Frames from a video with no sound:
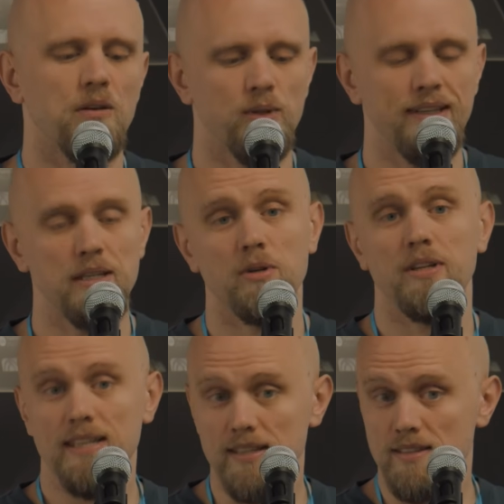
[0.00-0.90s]
what
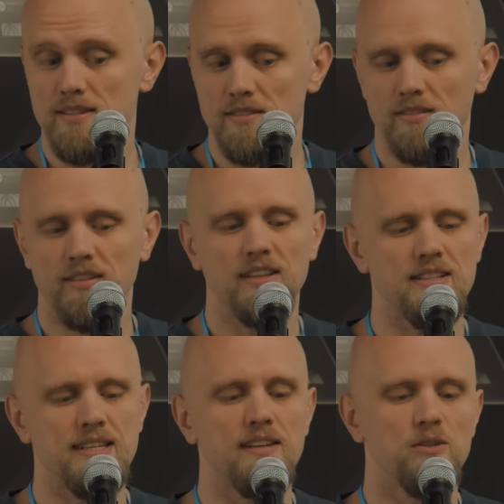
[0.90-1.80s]
Ladybird is
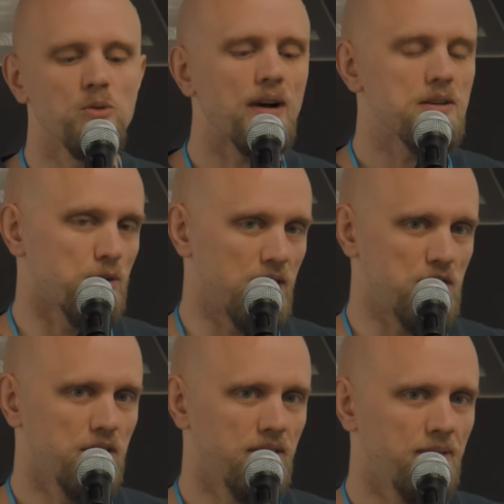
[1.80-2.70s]
a new browser
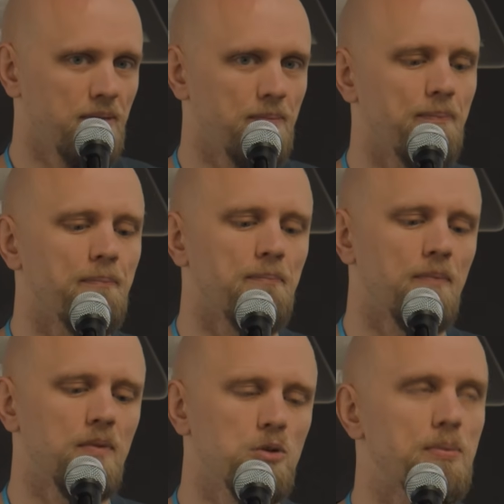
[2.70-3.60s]
and
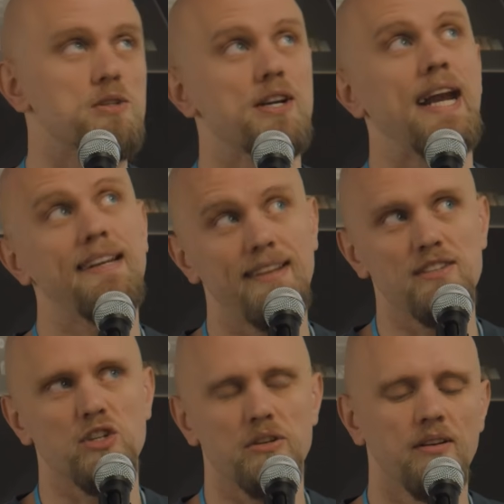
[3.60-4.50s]

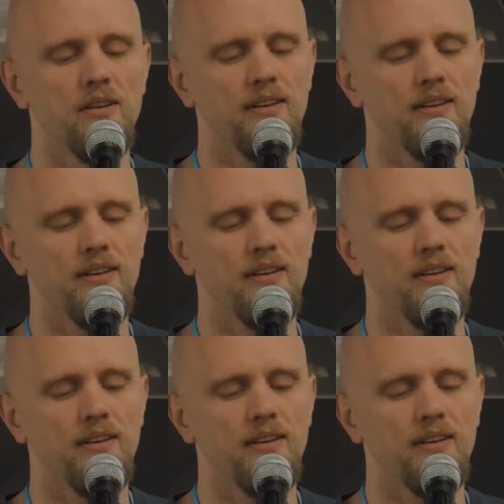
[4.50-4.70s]
engine